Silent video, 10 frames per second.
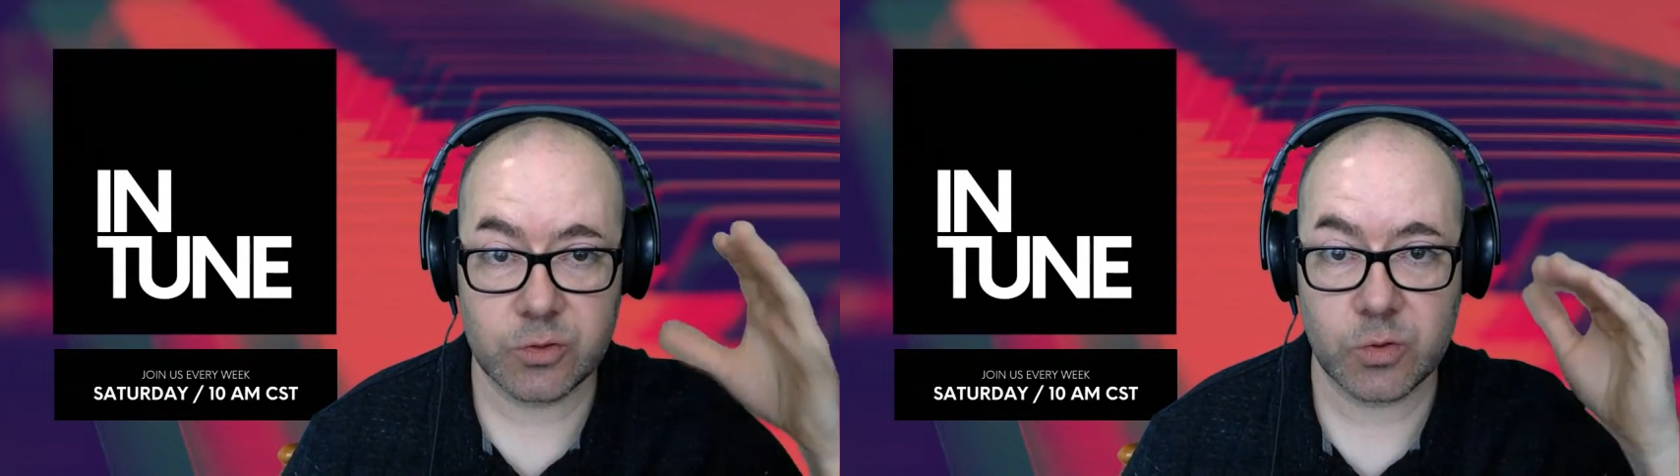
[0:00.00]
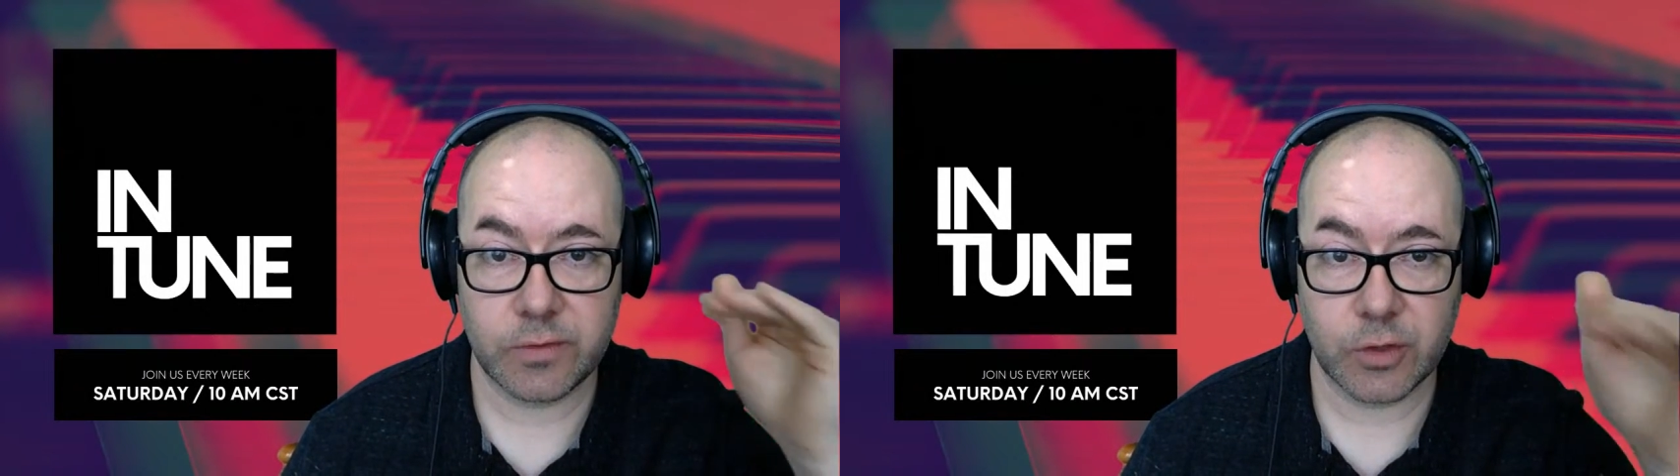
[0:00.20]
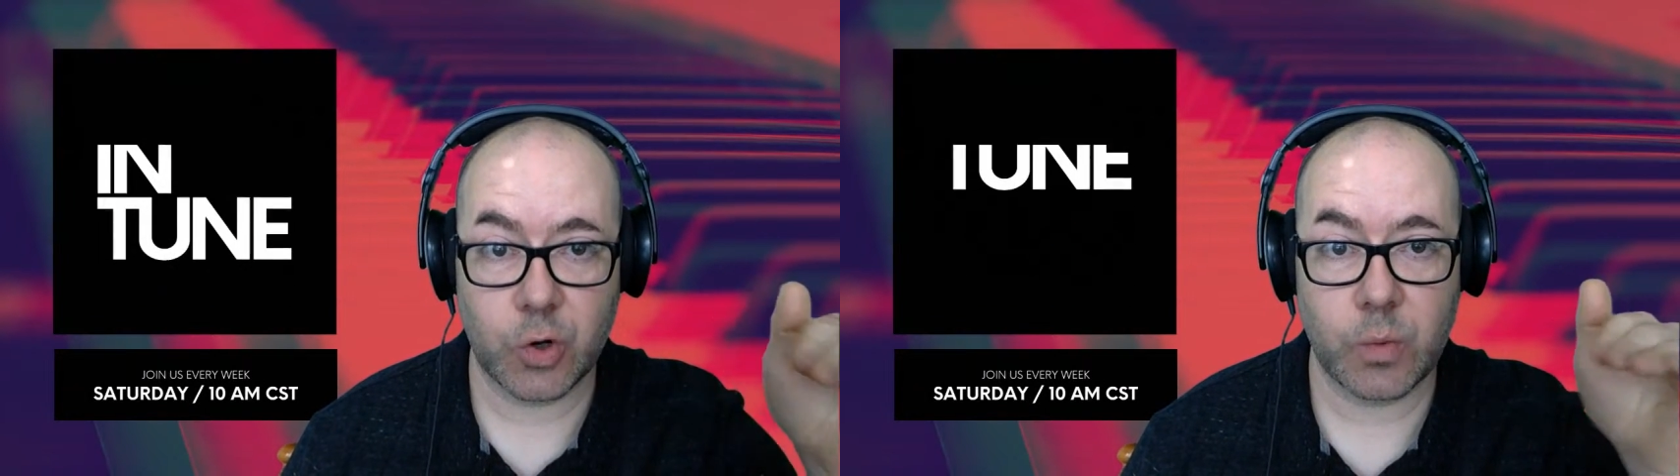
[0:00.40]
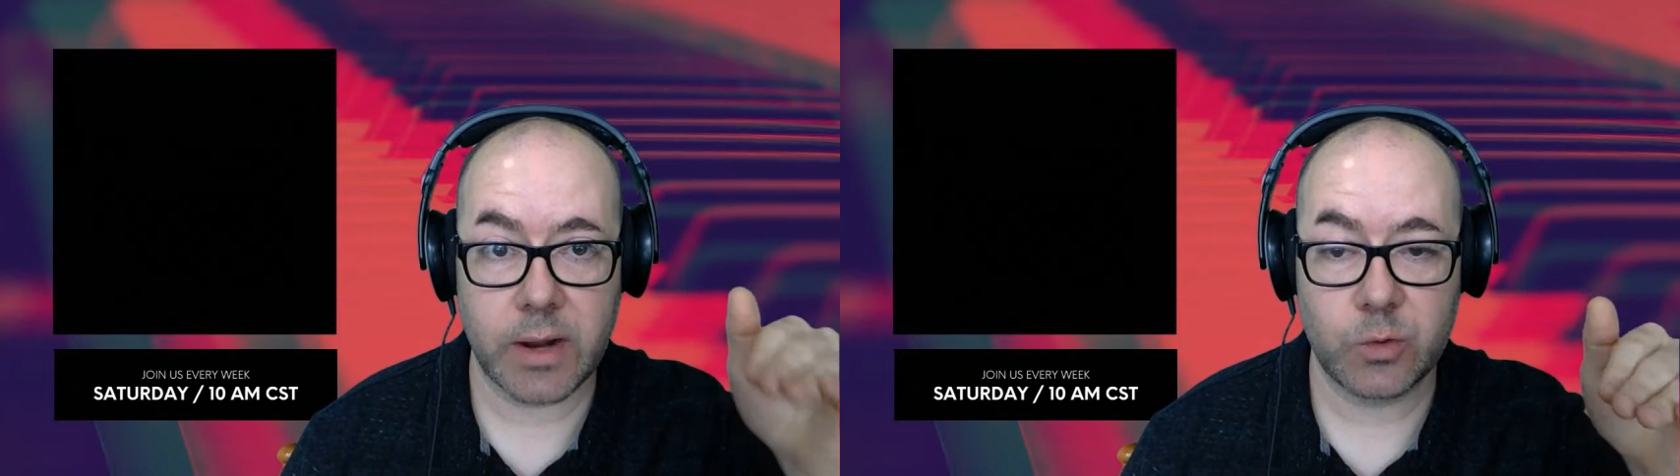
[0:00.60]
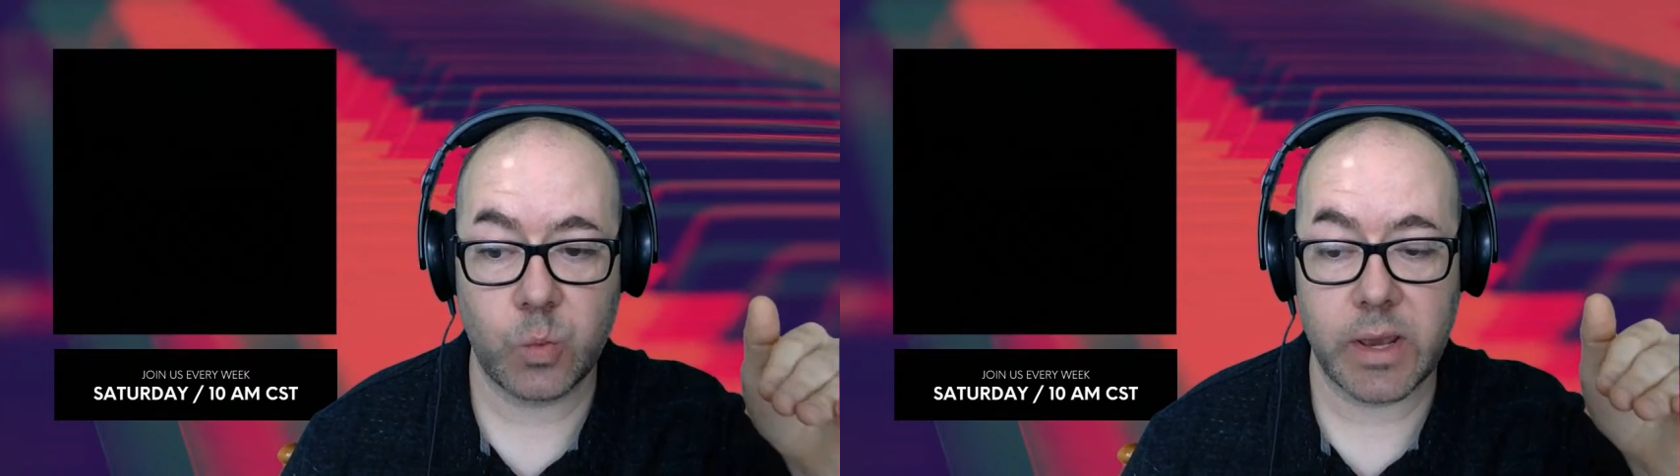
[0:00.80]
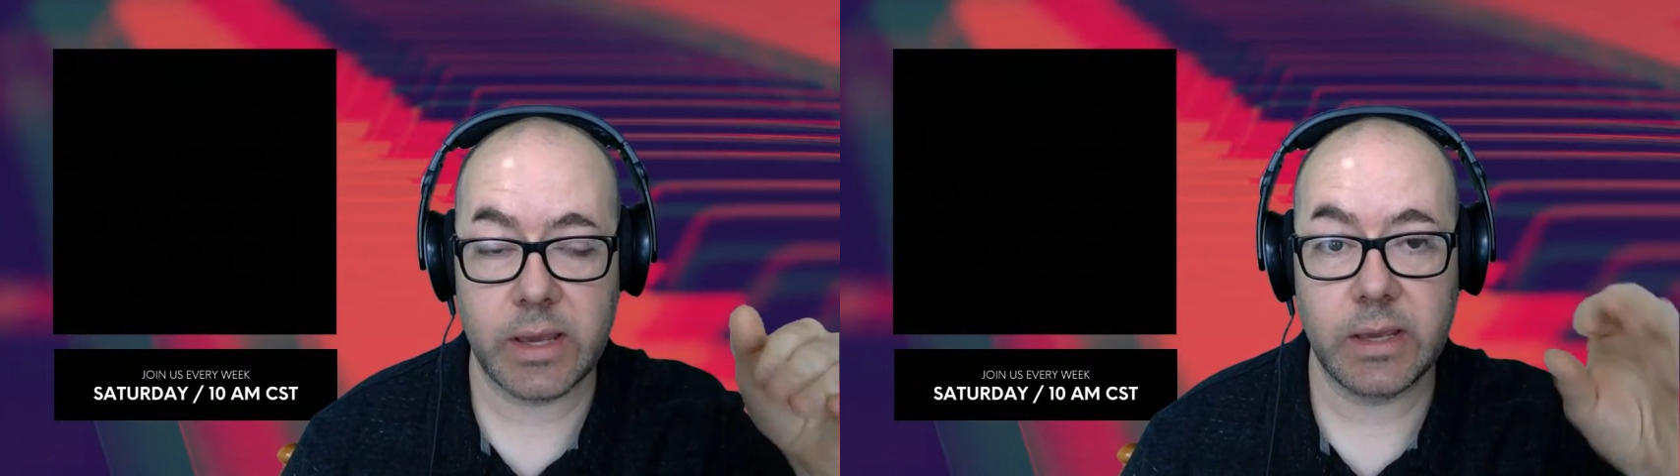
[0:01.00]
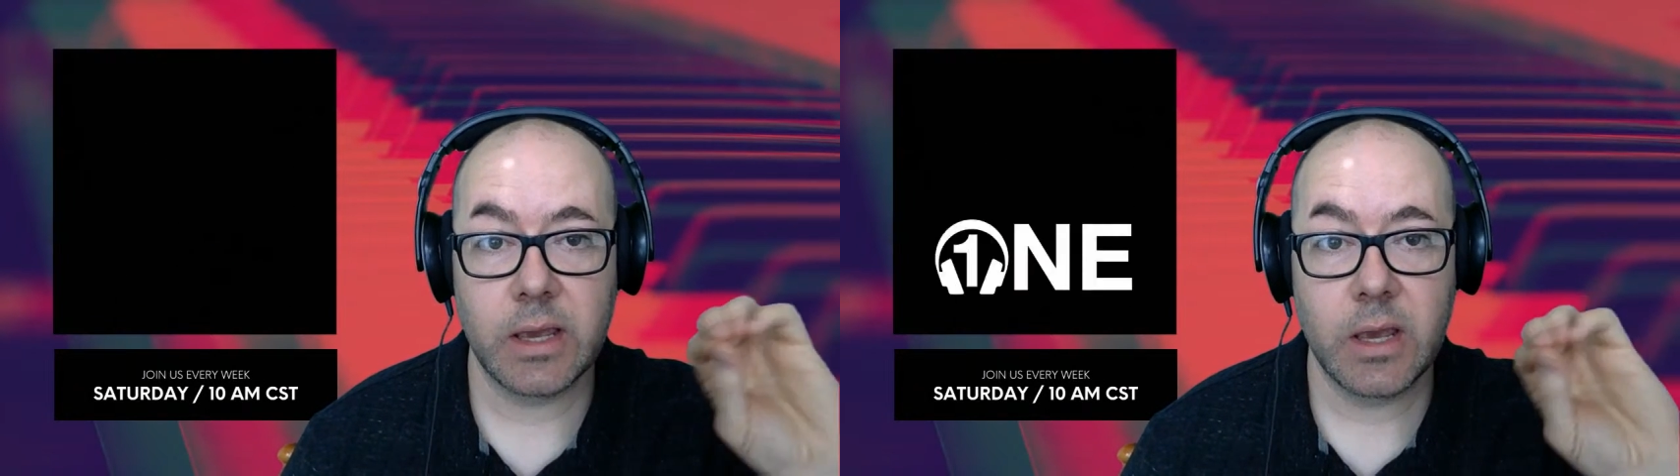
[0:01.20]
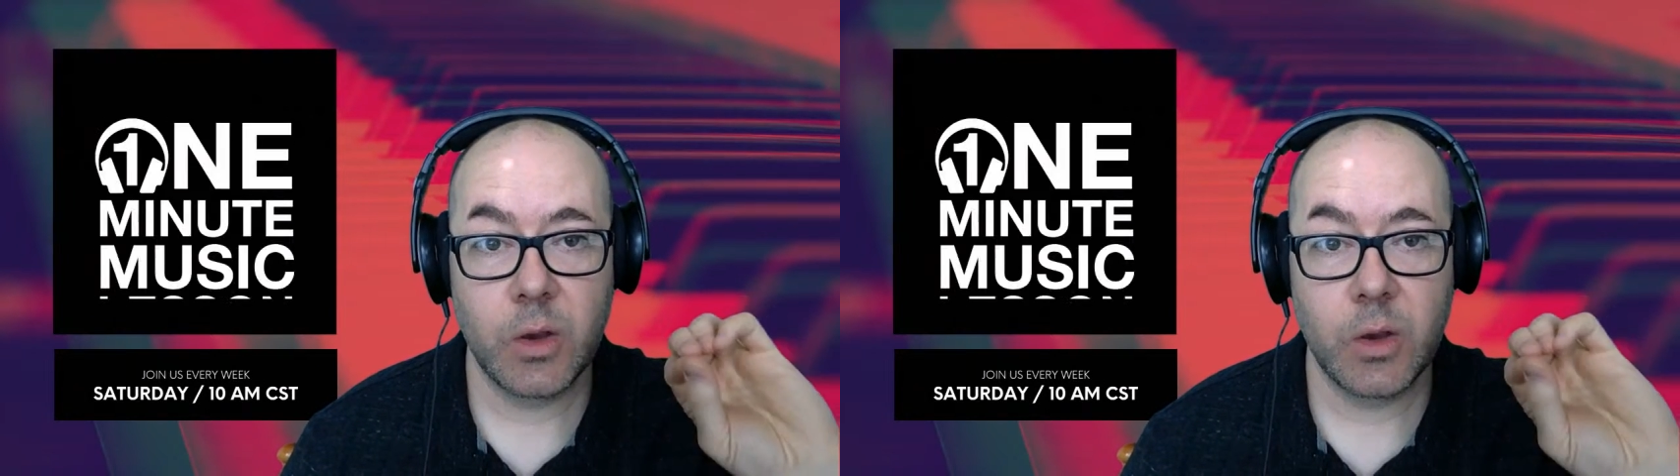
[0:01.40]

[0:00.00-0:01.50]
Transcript: sort of the correct way,